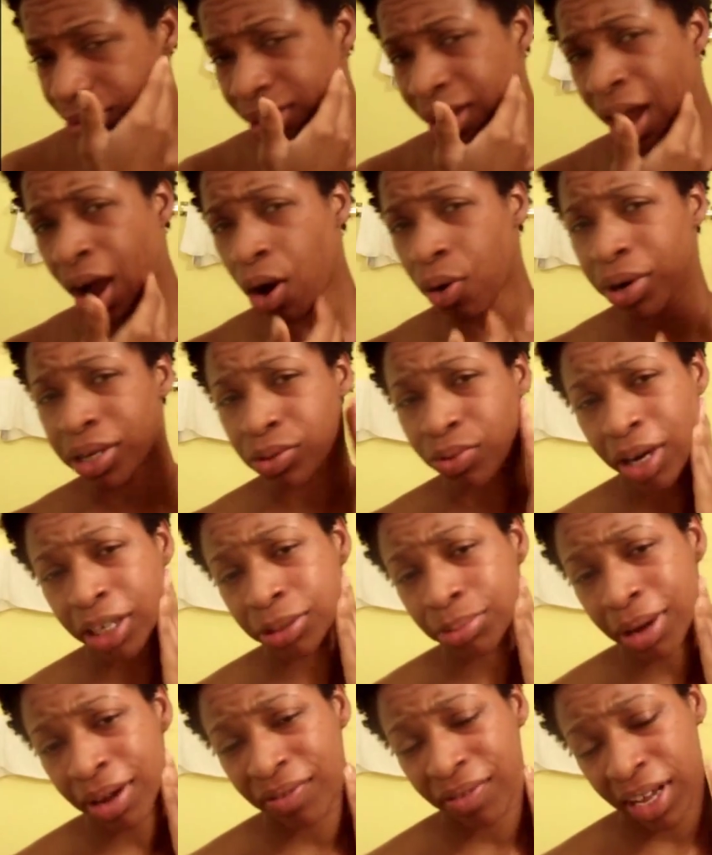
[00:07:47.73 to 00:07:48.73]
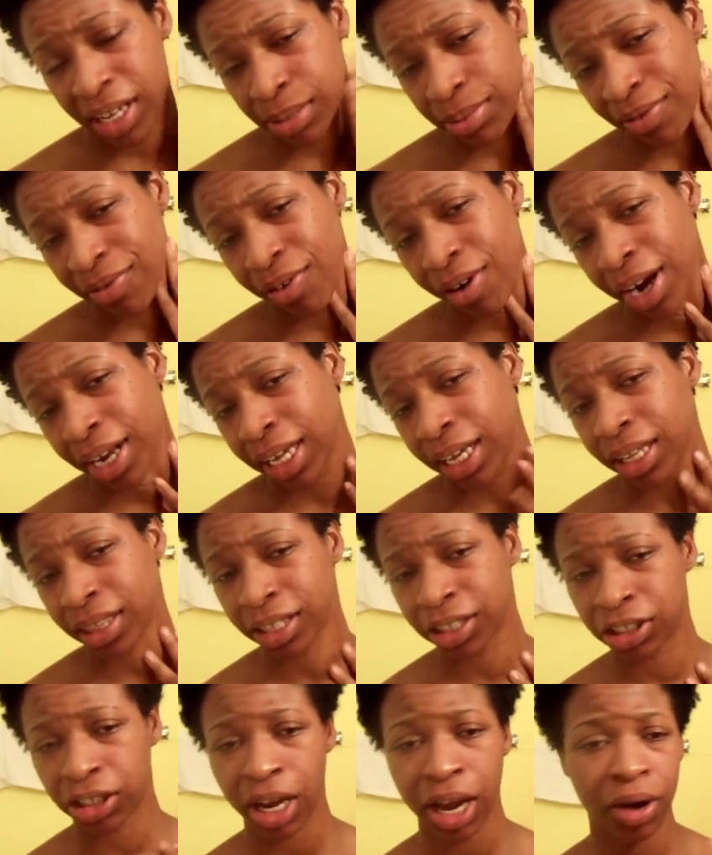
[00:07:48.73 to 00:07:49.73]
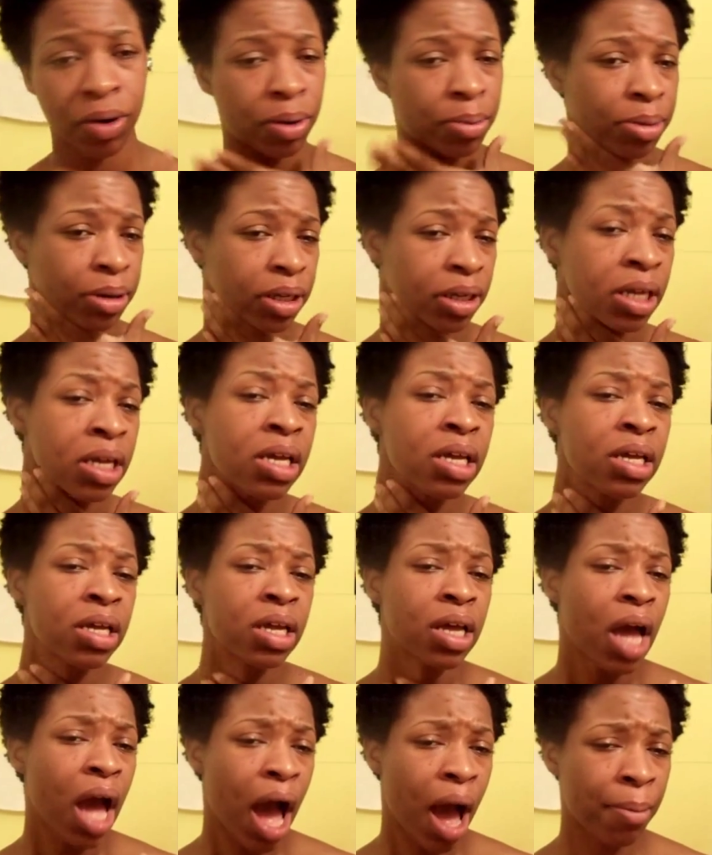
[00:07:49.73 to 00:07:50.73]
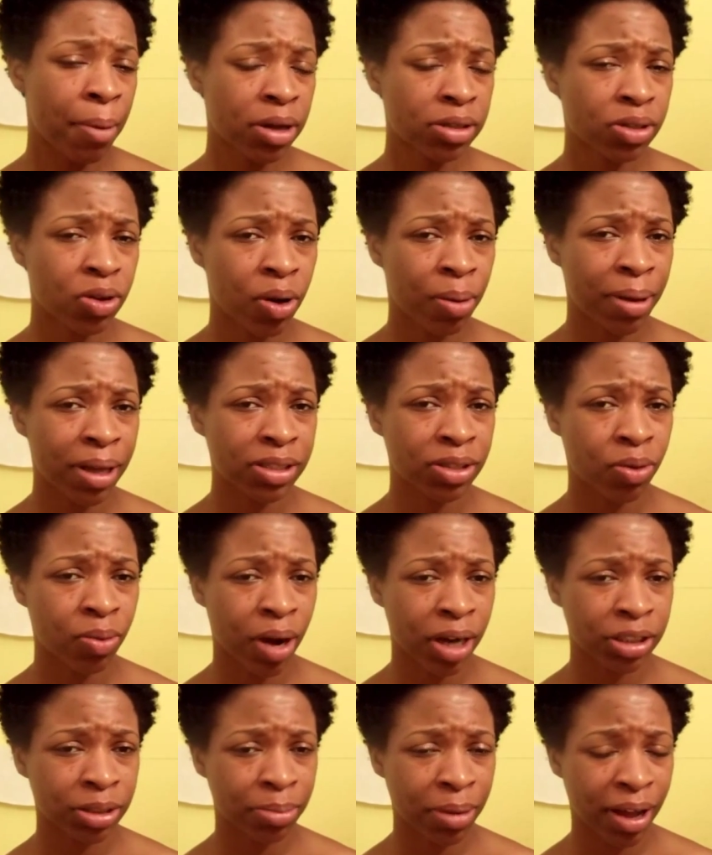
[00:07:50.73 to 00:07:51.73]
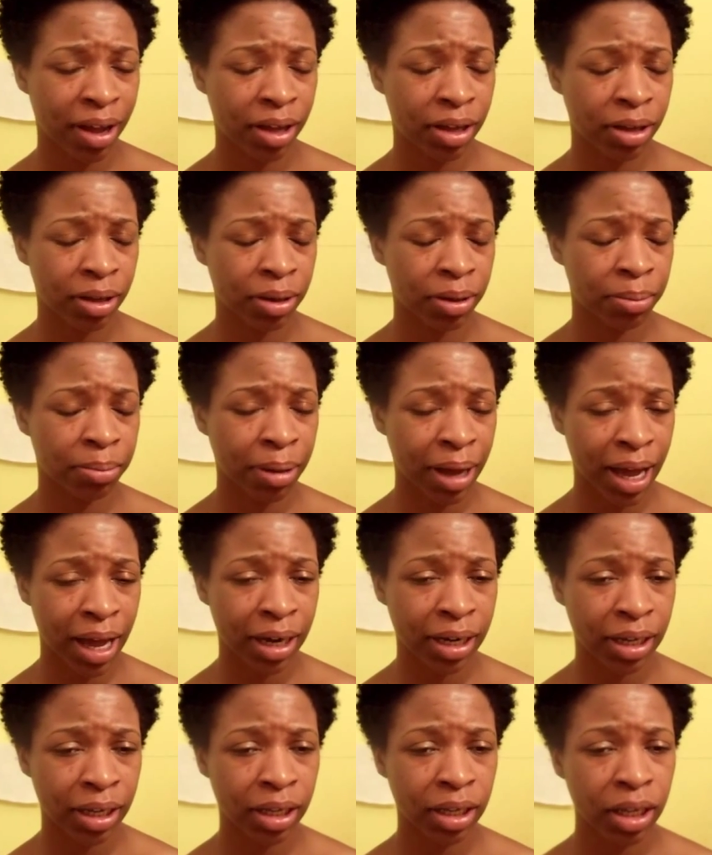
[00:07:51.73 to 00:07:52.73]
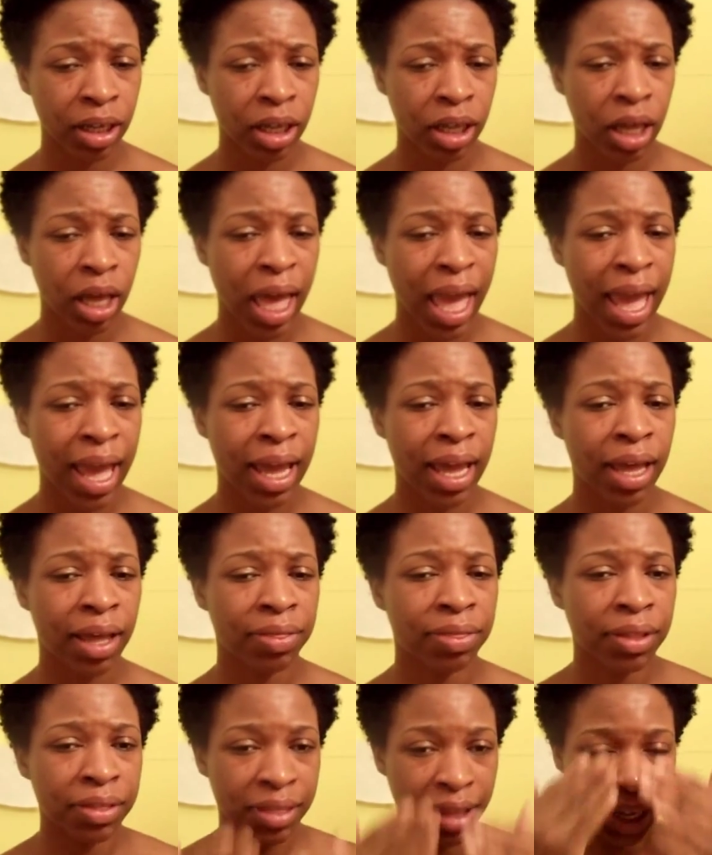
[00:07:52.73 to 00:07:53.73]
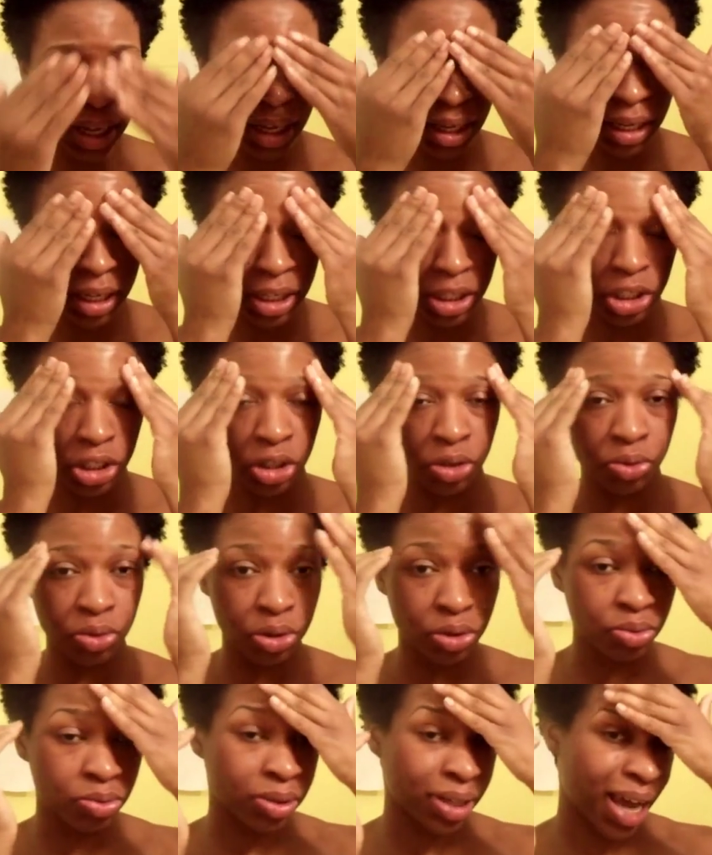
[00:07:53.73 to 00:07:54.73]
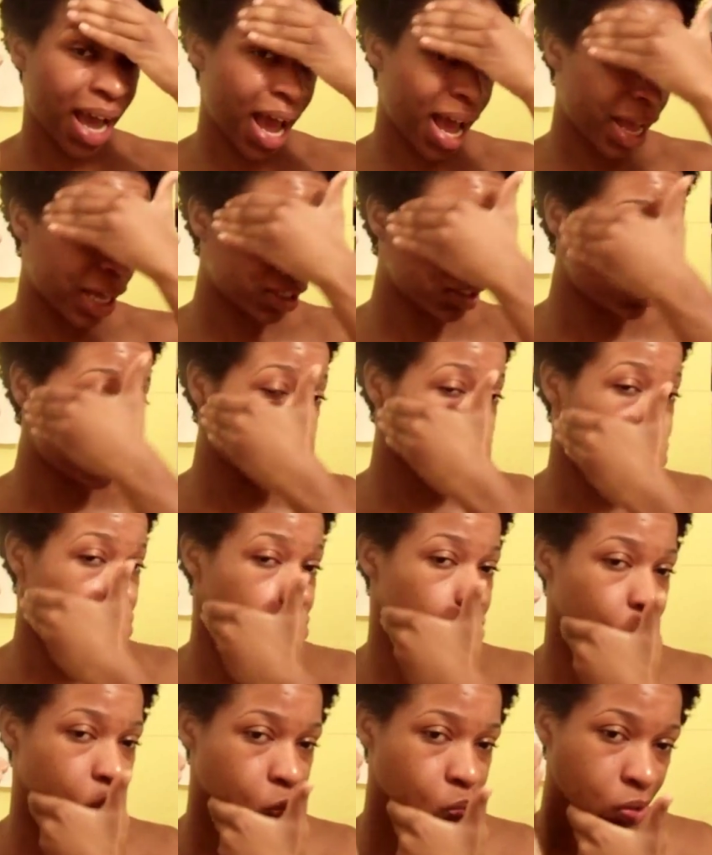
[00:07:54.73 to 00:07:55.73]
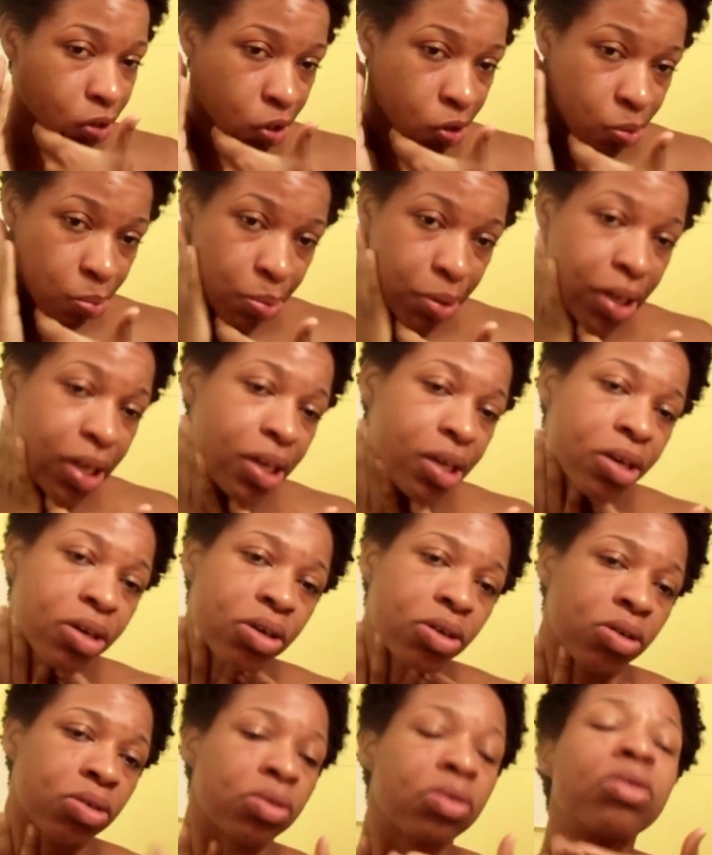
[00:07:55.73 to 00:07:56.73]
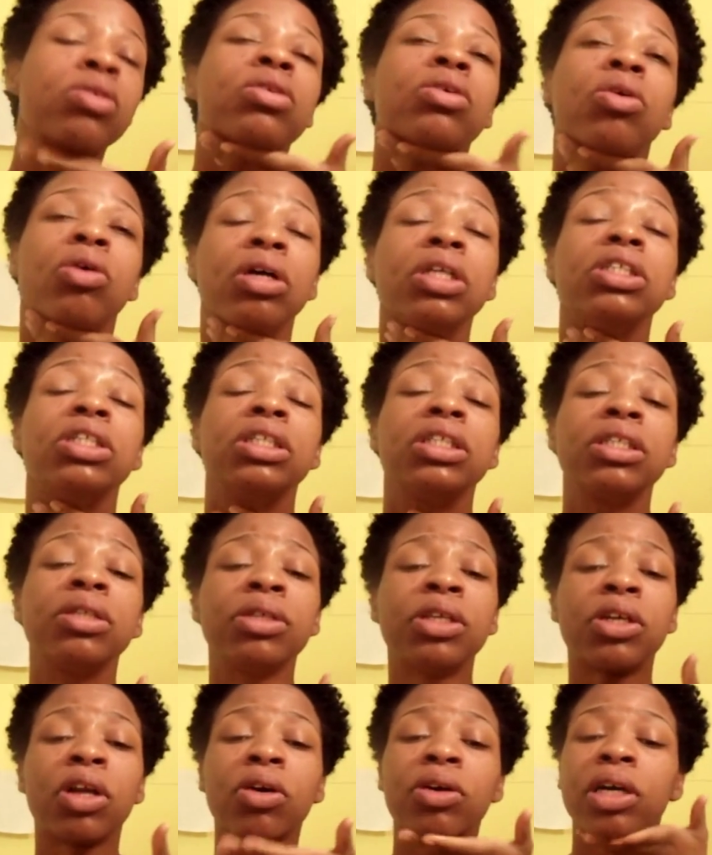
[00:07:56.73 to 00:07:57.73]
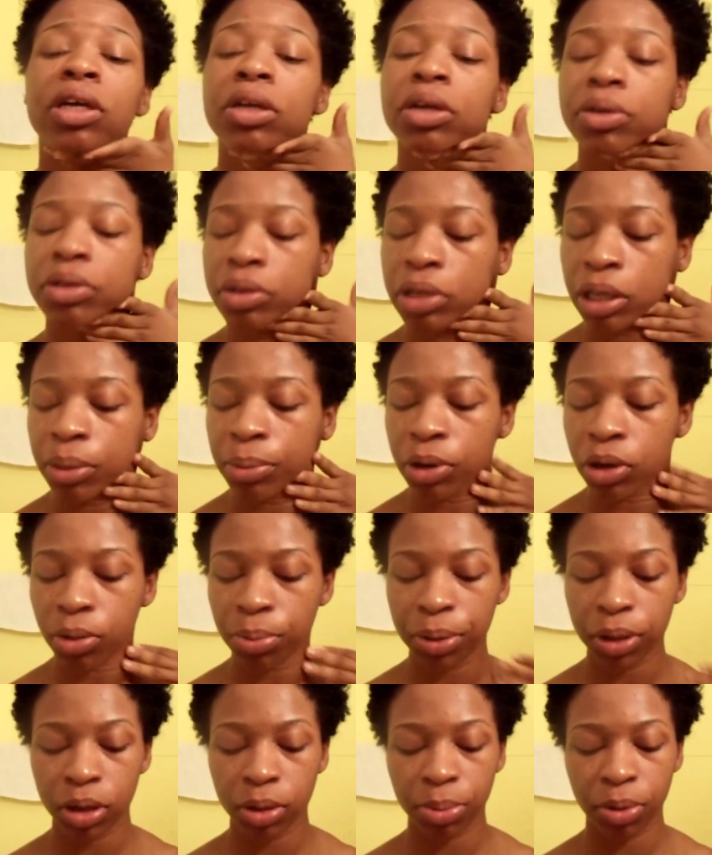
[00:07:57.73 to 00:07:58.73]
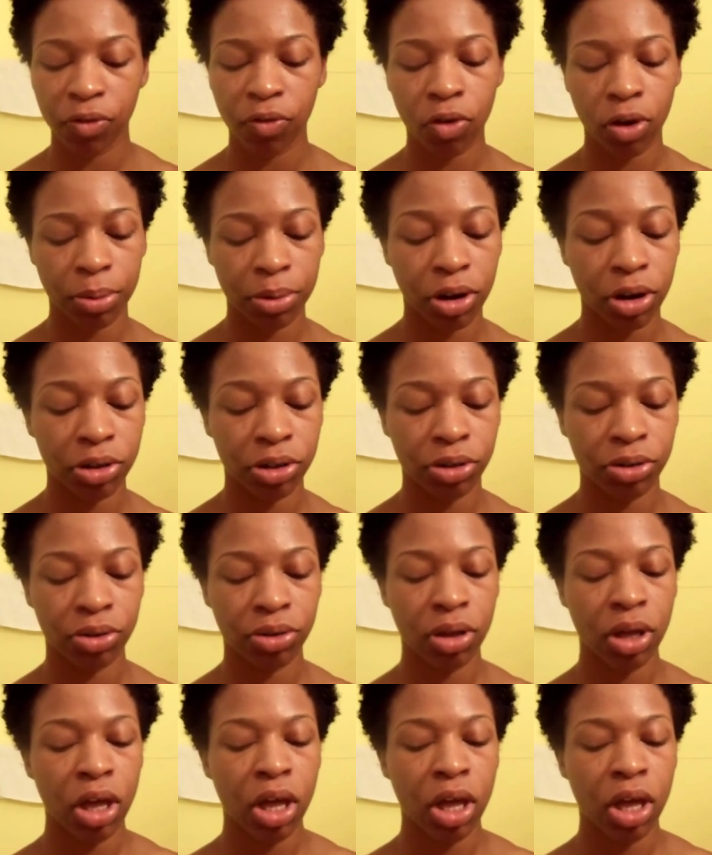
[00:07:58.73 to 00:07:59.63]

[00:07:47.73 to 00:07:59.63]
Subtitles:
I always wash my face before I get in the shower, but I'm also about to wash my body. And the thing is, you do not, when you peel, or, you know, get a chemical peel performed on you,